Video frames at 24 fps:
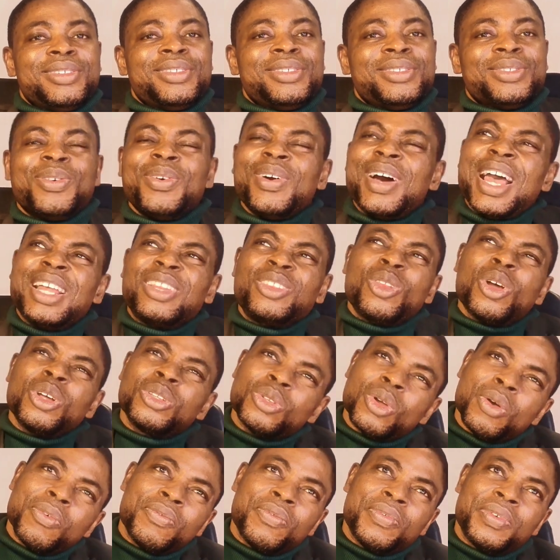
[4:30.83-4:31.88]
So I
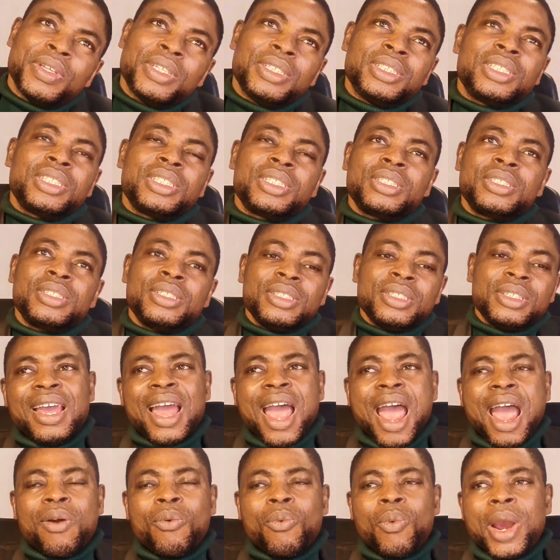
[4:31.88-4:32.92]
thought of it.
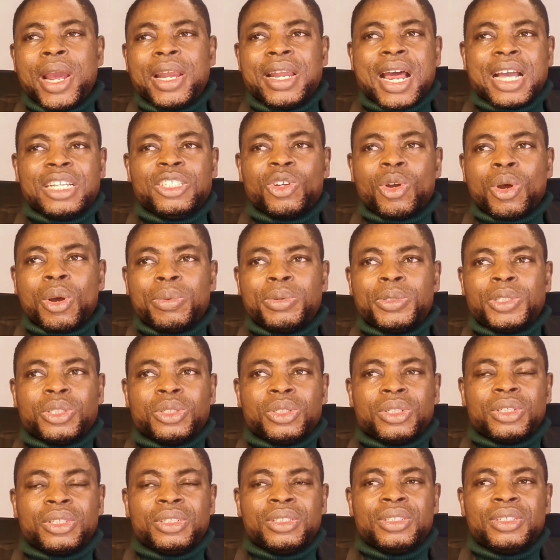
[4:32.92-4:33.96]
I weighed that
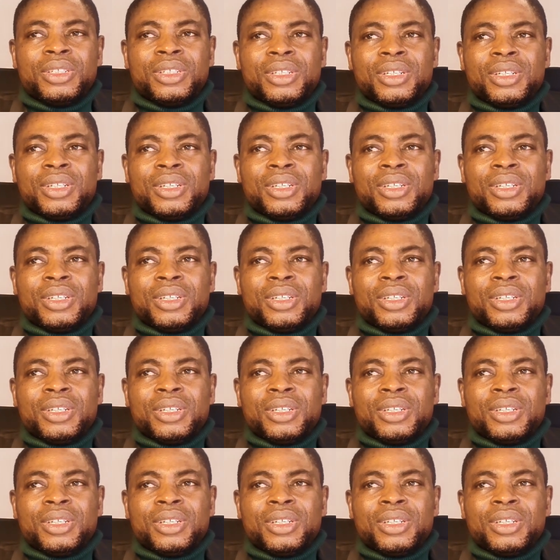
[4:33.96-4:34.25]
option.